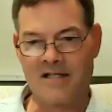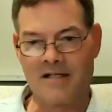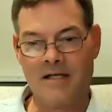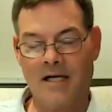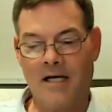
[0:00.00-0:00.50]

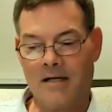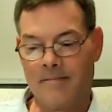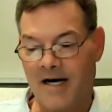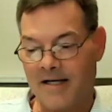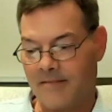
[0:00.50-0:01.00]
And
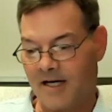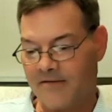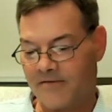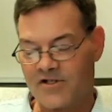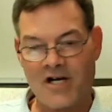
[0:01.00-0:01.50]
my
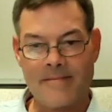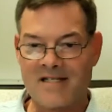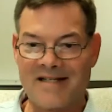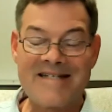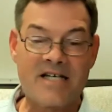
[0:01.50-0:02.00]
first job was
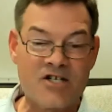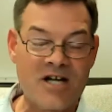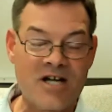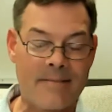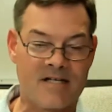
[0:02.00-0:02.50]
leasing
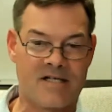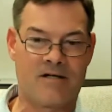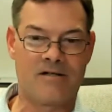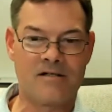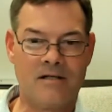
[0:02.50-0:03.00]
shopping
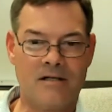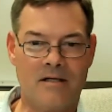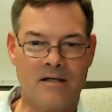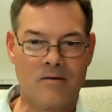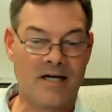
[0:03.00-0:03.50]
centers,
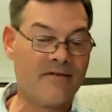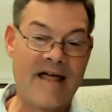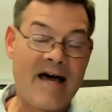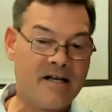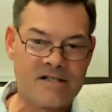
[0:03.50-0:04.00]
whatever
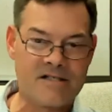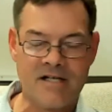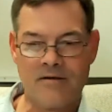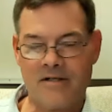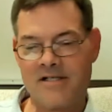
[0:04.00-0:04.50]
that is,
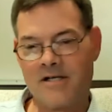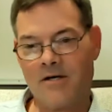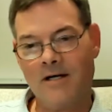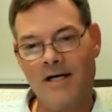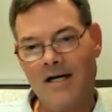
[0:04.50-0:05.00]
And
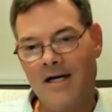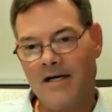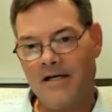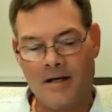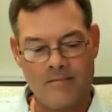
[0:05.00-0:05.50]
so,
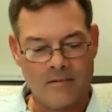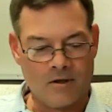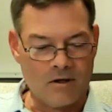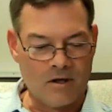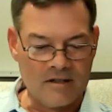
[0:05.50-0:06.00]
I'm
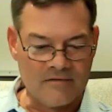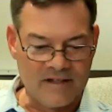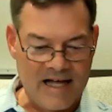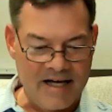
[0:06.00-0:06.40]
learning on the fly.